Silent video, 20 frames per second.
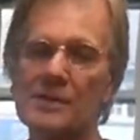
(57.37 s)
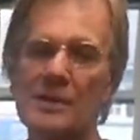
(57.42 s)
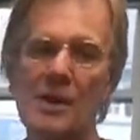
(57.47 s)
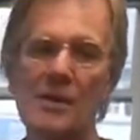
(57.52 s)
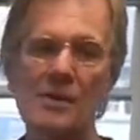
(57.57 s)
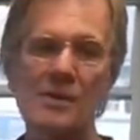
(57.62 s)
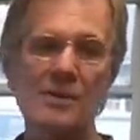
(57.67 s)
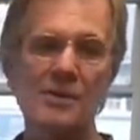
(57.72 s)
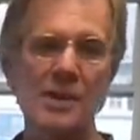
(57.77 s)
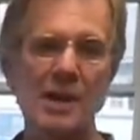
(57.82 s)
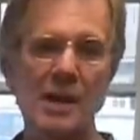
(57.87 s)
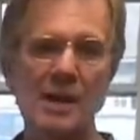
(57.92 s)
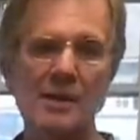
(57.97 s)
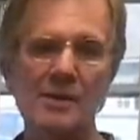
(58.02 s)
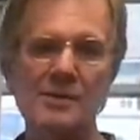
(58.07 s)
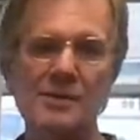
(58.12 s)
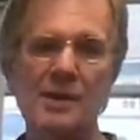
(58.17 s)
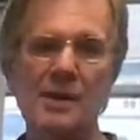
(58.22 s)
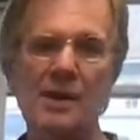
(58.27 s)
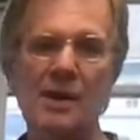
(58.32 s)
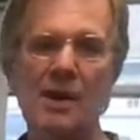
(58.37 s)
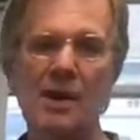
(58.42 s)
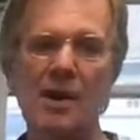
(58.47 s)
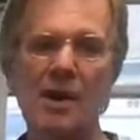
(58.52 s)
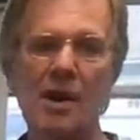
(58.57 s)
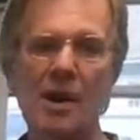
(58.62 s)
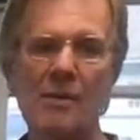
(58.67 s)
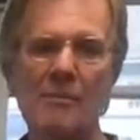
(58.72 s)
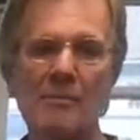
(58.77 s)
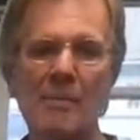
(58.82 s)
so the channels
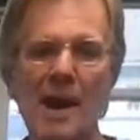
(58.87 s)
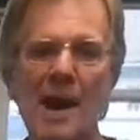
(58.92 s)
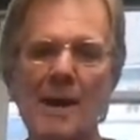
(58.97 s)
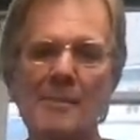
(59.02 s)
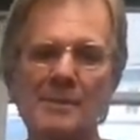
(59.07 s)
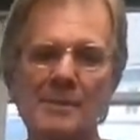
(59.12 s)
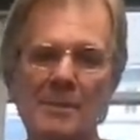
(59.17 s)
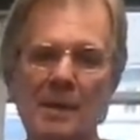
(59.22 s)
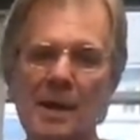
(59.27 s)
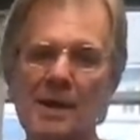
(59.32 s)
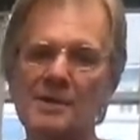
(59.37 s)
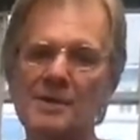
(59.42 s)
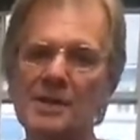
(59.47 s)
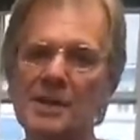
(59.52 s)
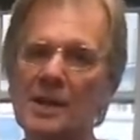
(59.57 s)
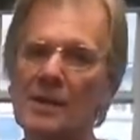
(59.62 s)
are mapped by